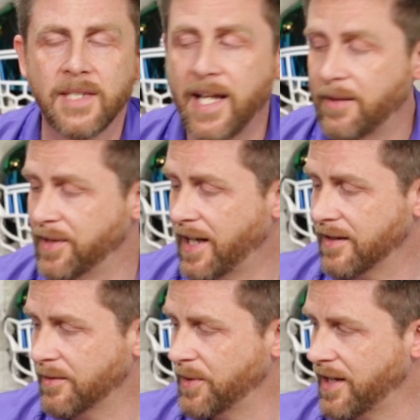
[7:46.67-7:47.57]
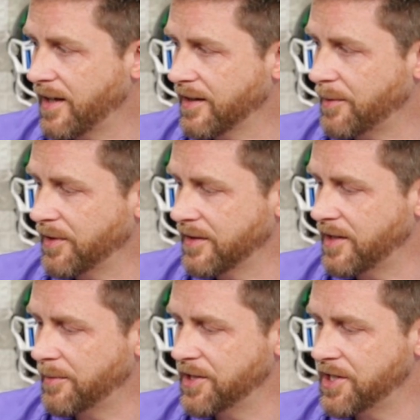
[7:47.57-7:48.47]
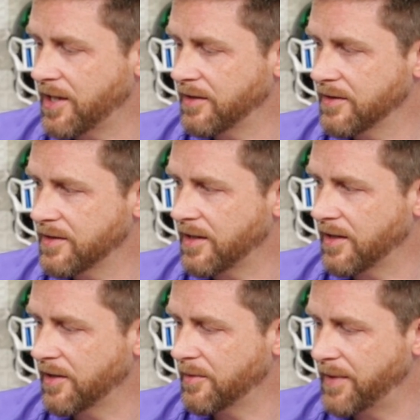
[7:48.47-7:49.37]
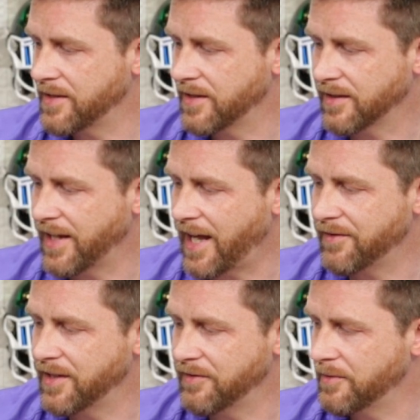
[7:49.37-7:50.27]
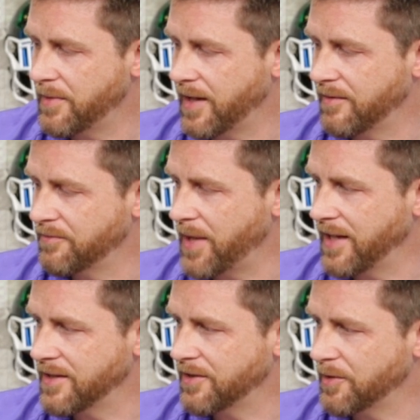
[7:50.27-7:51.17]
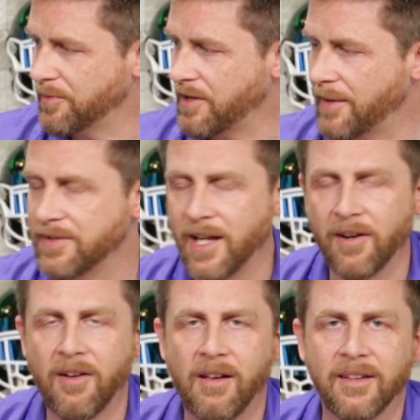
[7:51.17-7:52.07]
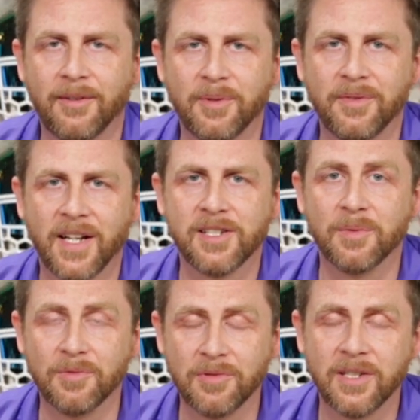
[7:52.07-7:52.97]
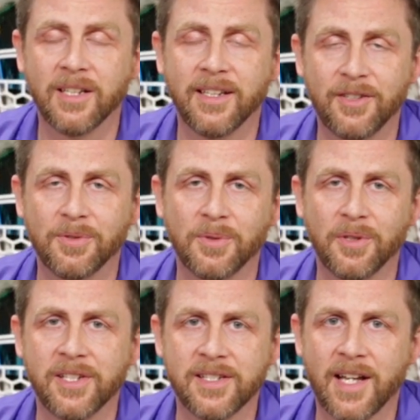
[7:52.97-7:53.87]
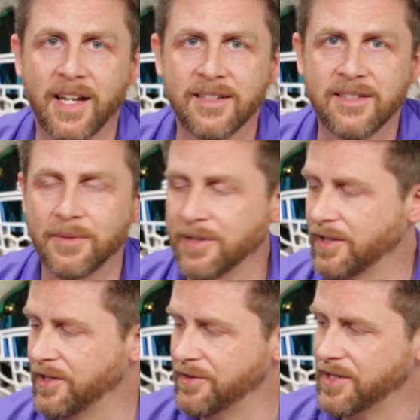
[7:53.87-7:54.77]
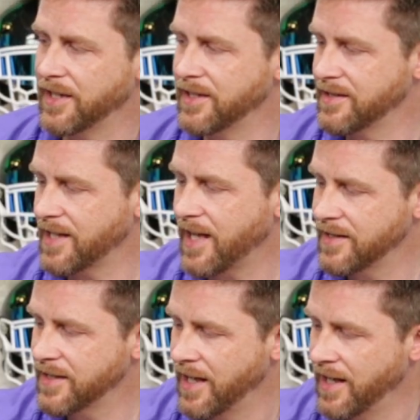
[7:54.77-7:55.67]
Yeah, we got a couple of dummy shells that basically haven't even been painted or prepped at all, and we've got some really cool designs that we're going to use on these guys.